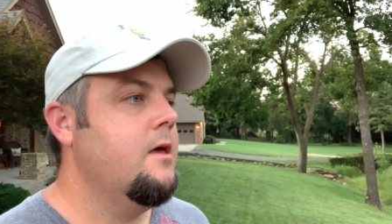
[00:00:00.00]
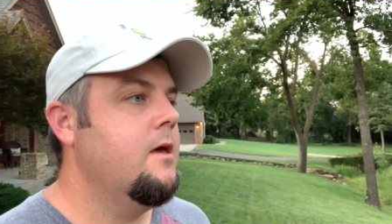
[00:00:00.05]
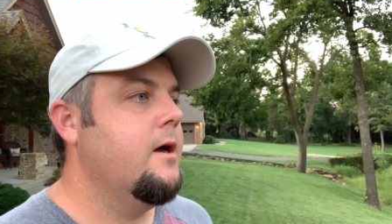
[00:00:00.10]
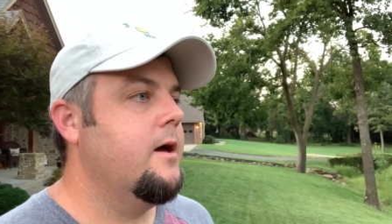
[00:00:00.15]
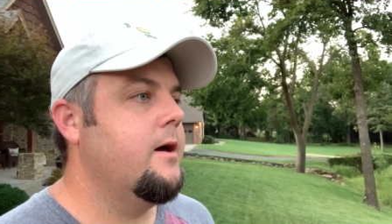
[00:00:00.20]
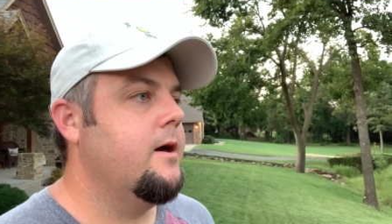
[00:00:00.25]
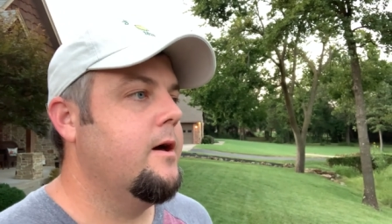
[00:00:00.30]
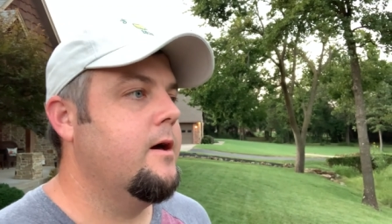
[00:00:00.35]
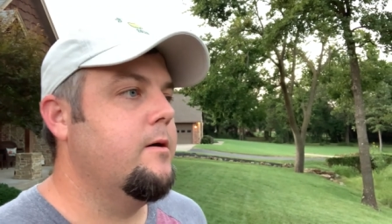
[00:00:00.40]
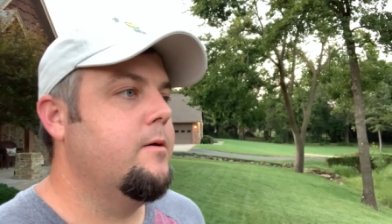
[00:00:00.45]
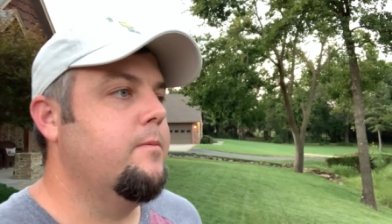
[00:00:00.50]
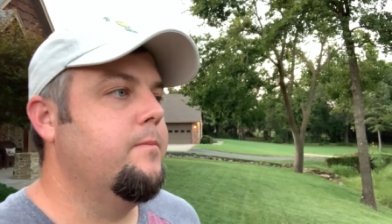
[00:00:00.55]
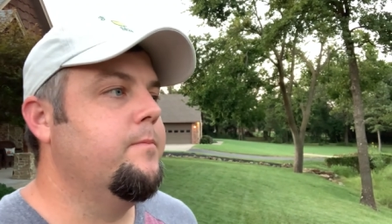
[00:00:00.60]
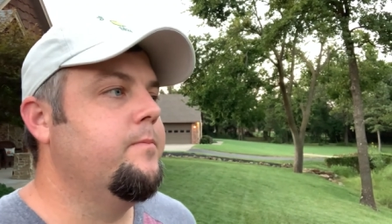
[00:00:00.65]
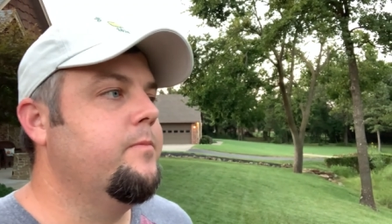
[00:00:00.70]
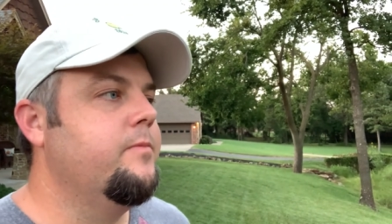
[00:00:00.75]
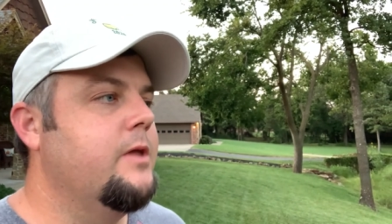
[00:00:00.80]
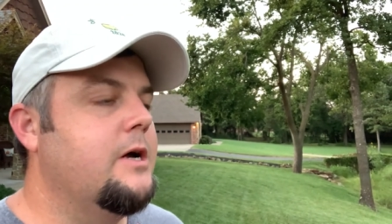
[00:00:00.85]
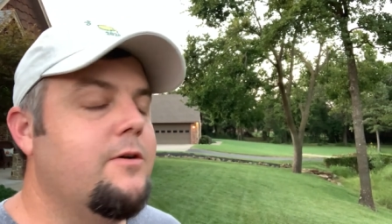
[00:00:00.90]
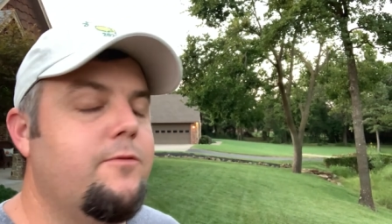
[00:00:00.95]
Uh,
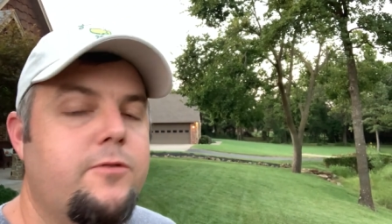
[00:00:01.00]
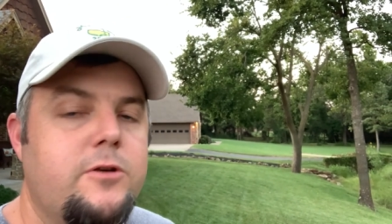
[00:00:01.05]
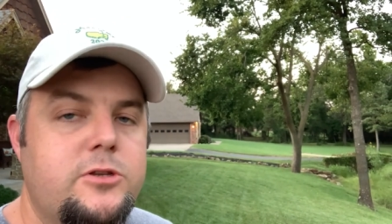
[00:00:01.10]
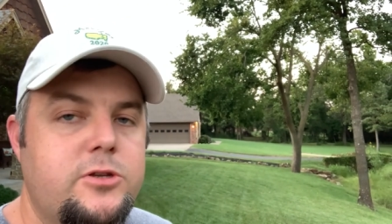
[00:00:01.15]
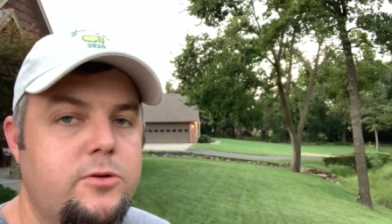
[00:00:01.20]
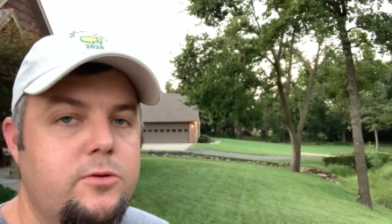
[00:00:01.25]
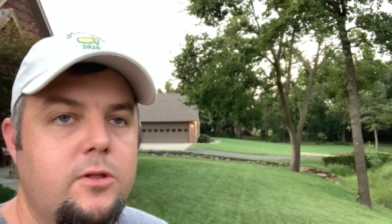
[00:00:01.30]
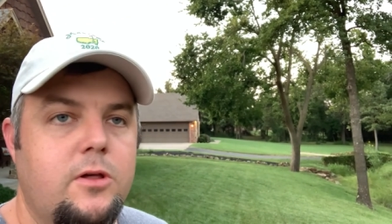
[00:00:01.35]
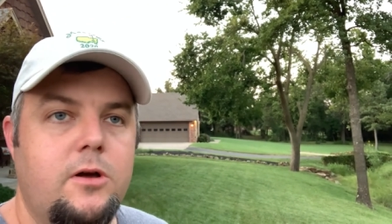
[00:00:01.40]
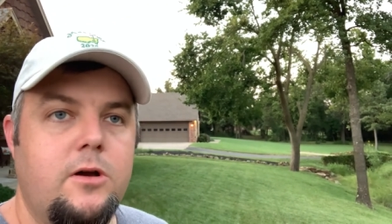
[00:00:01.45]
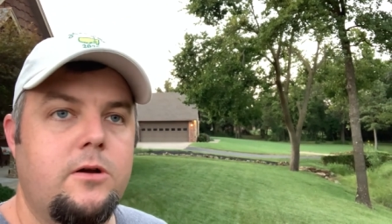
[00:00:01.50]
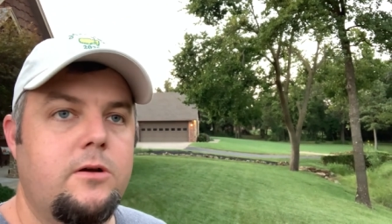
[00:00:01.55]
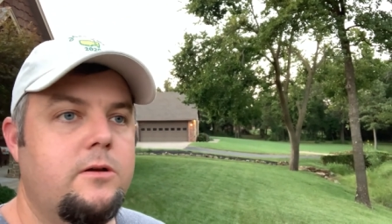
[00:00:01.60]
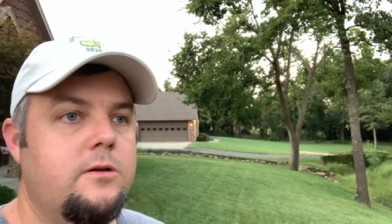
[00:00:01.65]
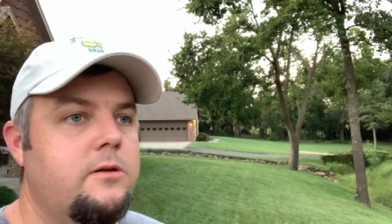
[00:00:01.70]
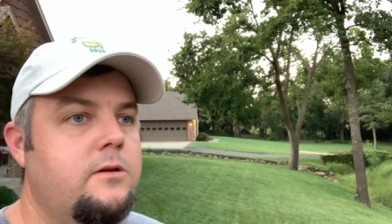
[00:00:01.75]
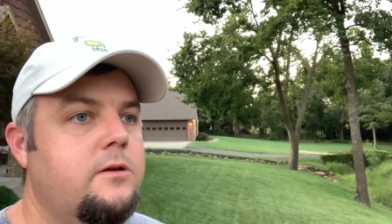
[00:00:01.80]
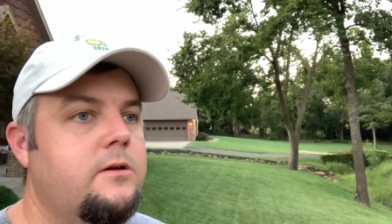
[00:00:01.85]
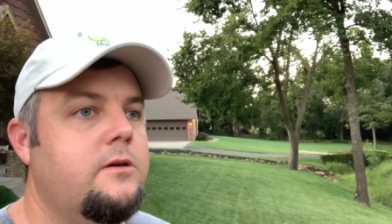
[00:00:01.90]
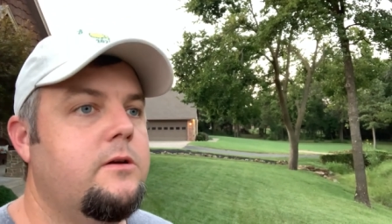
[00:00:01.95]
not for too long.
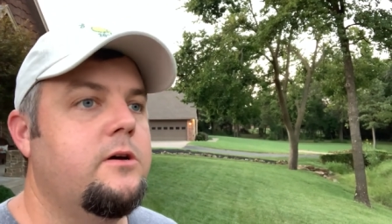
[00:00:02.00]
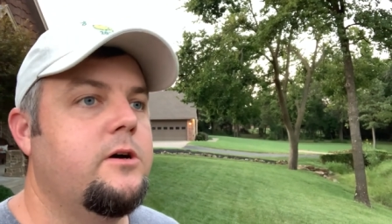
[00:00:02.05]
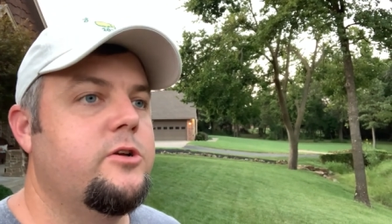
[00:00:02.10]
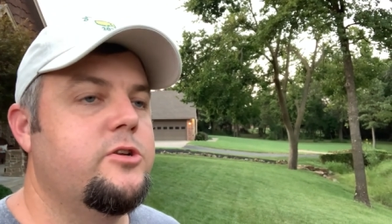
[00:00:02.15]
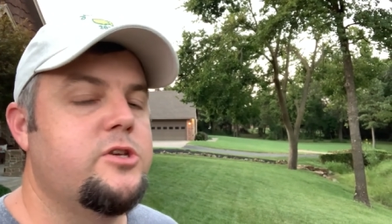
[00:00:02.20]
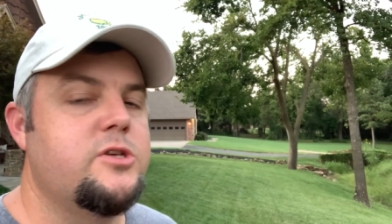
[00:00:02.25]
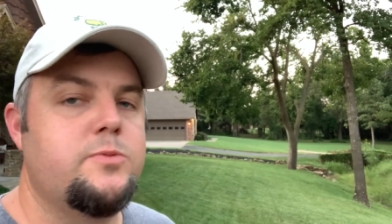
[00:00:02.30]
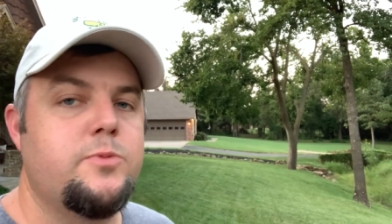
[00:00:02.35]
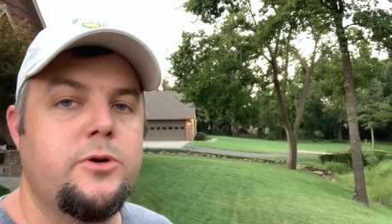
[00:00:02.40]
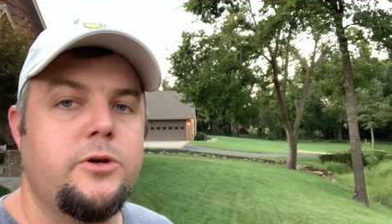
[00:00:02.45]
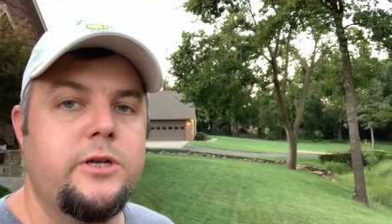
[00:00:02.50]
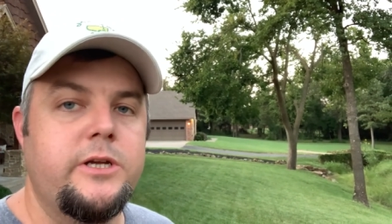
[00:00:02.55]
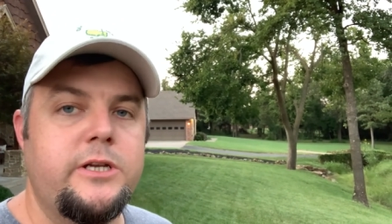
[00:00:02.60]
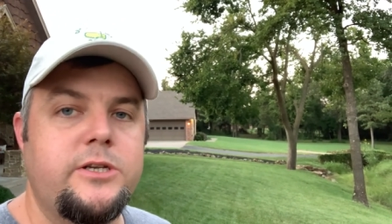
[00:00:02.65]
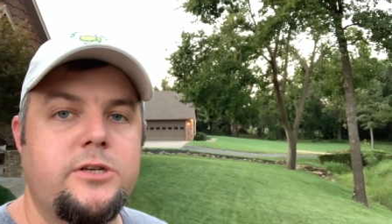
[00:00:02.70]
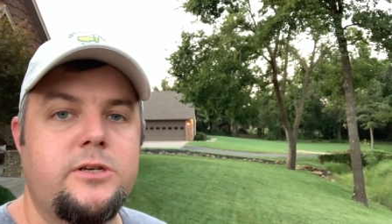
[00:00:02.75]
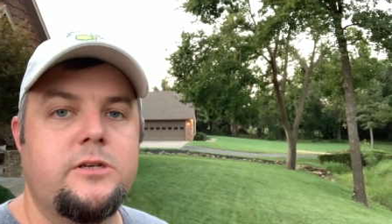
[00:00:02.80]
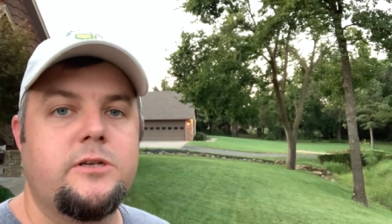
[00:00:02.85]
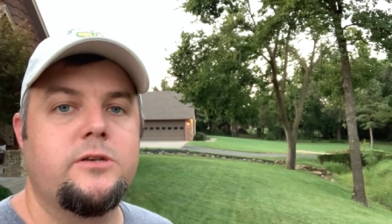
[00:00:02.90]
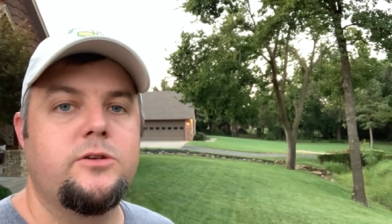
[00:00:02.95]
I'll just put
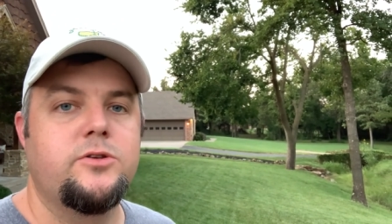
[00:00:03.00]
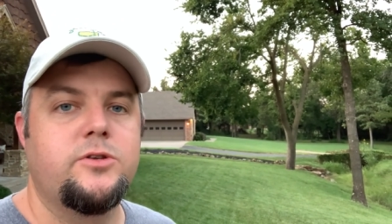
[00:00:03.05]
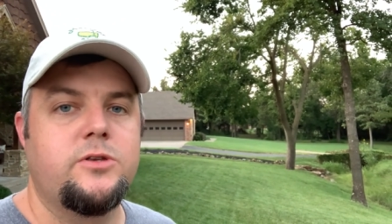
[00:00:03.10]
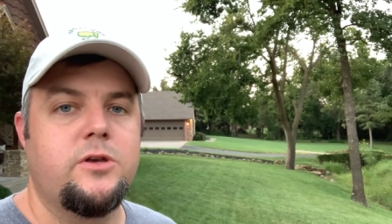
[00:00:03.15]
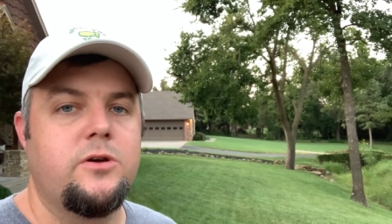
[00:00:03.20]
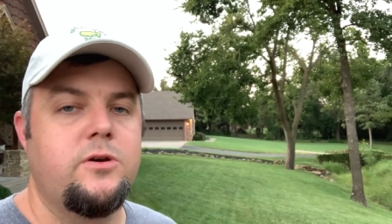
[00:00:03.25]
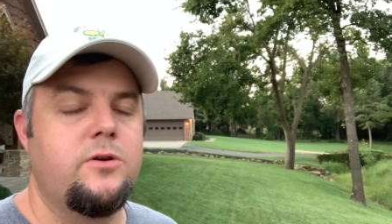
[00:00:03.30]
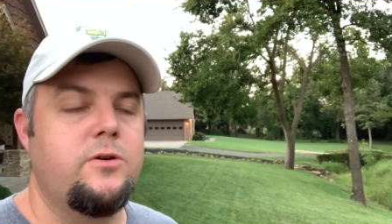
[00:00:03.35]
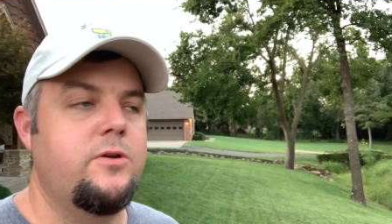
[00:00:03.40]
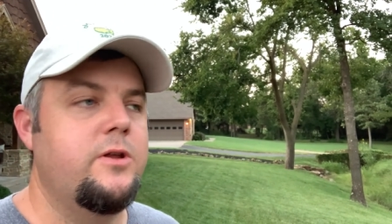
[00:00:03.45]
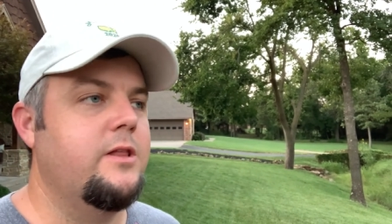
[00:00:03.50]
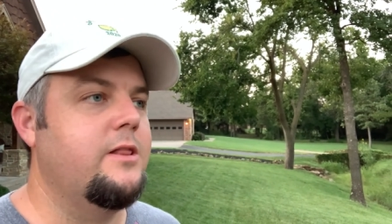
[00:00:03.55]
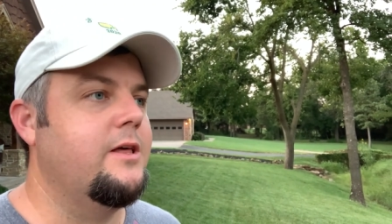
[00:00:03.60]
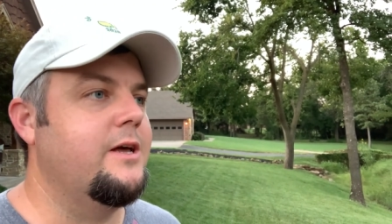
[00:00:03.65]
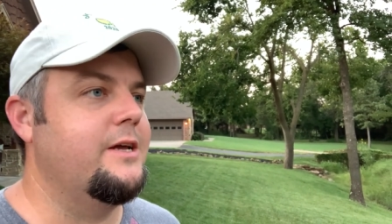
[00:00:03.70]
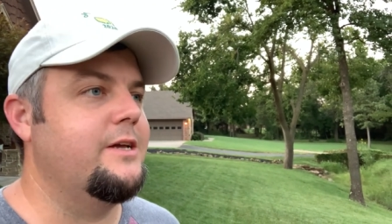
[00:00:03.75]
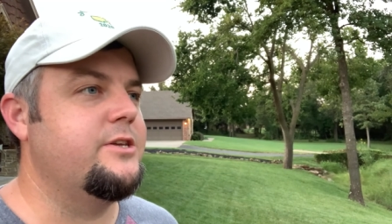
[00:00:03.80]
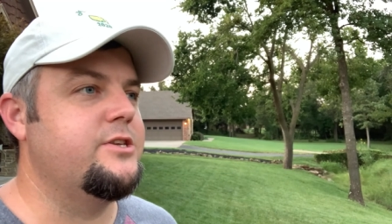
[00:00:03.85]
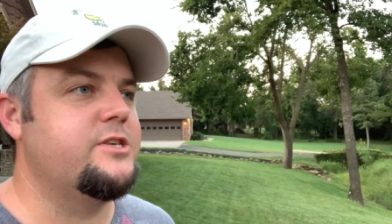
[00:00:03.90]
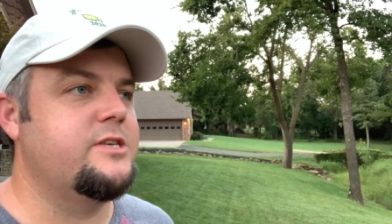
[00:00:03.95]
each zone at
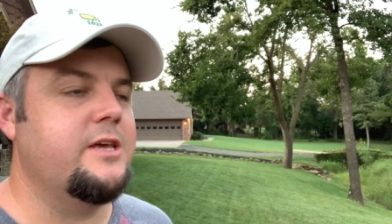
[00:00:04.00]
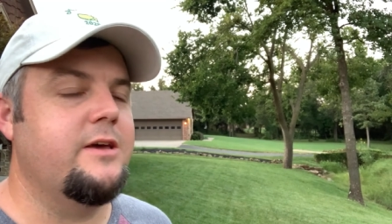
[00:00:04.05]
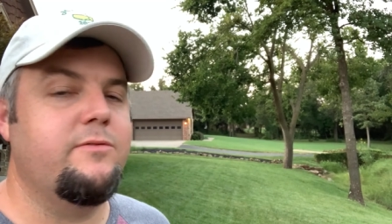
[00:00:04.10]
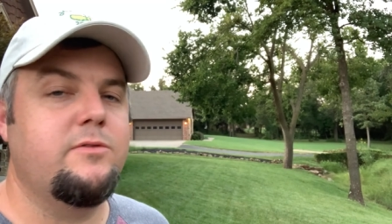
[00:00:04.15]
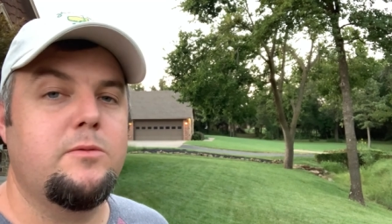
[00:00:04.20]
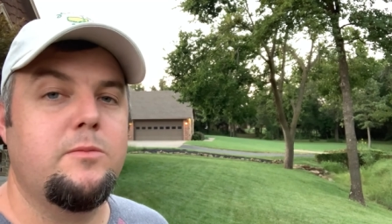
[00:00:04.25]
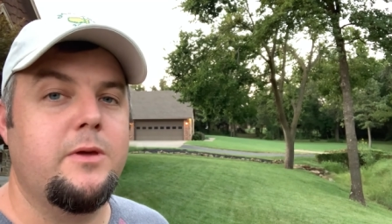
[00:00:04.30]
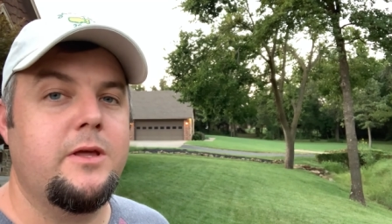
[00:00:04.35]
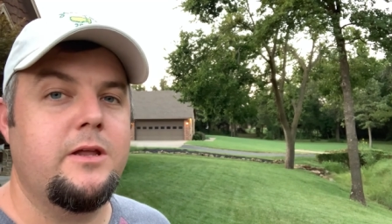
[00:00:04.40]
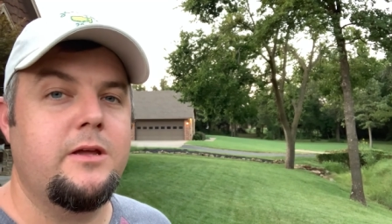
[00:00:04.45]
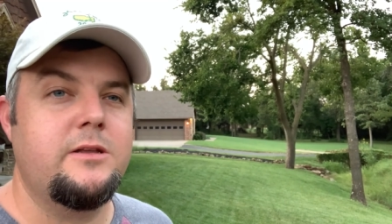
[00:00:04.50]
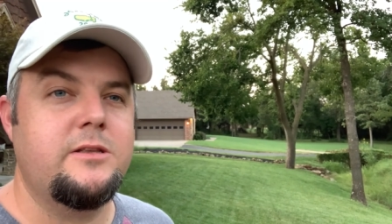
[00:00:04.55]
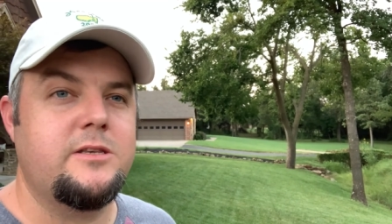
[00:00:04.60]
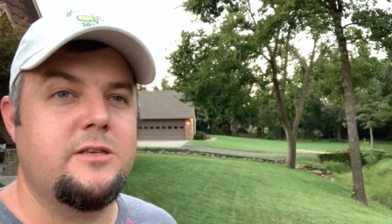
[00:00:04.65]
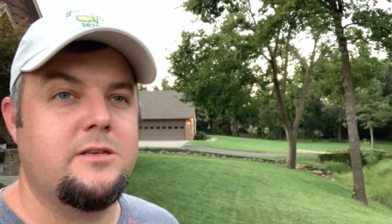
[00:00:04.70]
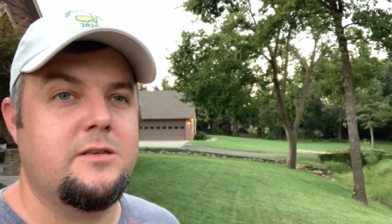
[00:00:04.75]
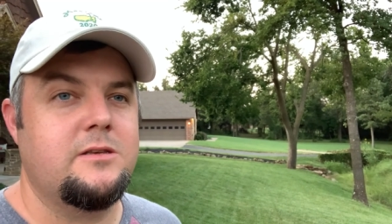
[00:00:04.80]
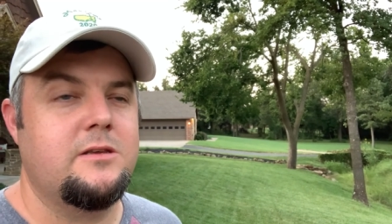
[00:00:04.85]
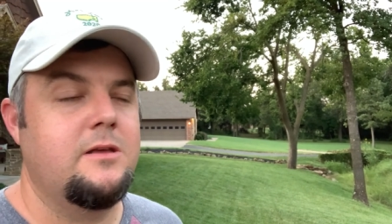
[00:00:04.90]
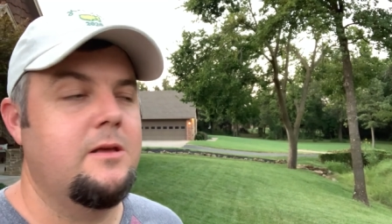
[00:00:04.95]
like seven
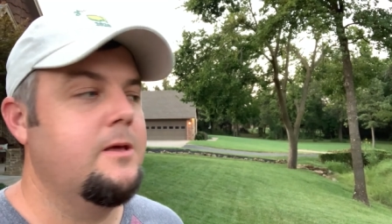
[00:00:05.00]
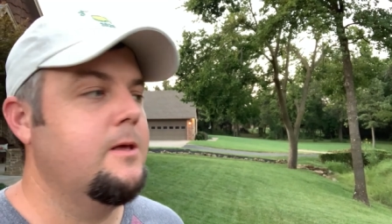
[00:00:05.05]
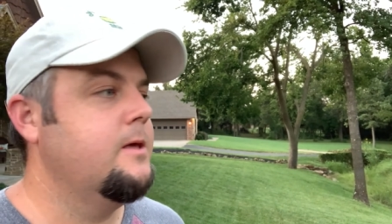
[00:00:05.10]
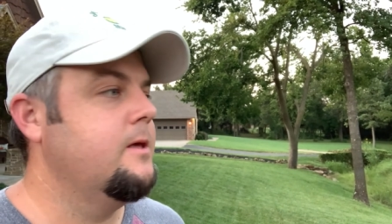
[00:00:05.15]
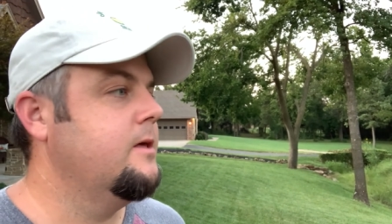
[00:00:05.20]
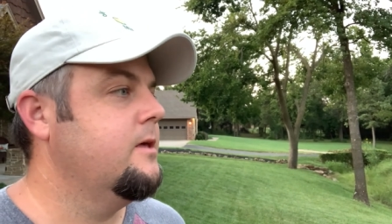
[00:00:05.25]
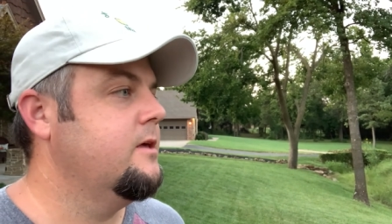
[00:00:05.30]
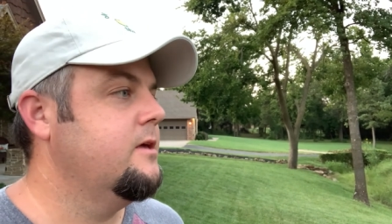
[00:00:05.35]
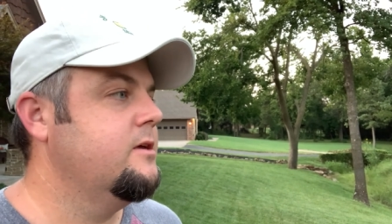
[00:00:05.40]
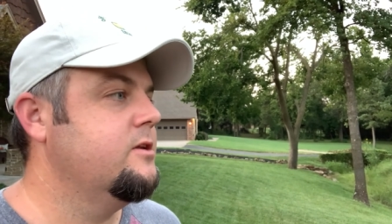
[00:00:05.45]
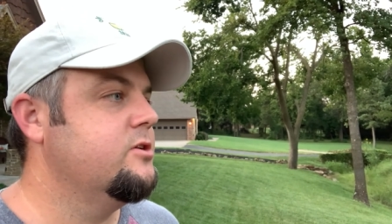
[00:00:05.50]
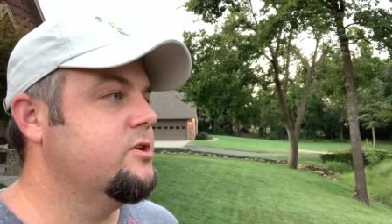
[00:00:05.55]
minutes,